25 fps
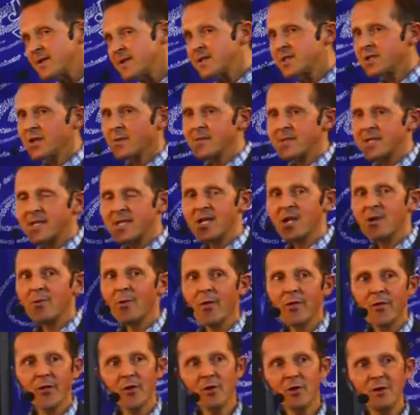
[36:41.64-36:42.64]
us something
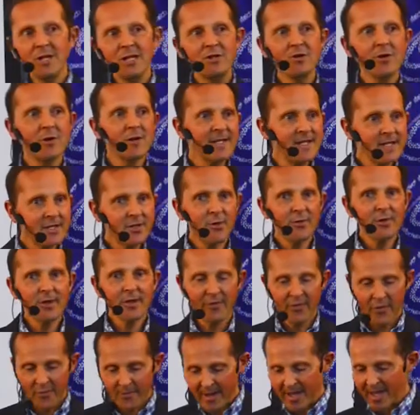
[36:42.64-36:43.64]
about the collisional history
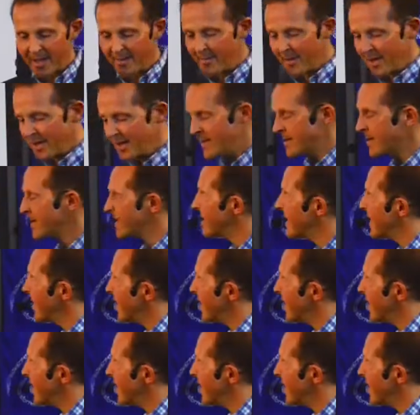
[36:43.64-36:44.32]
of the main belt.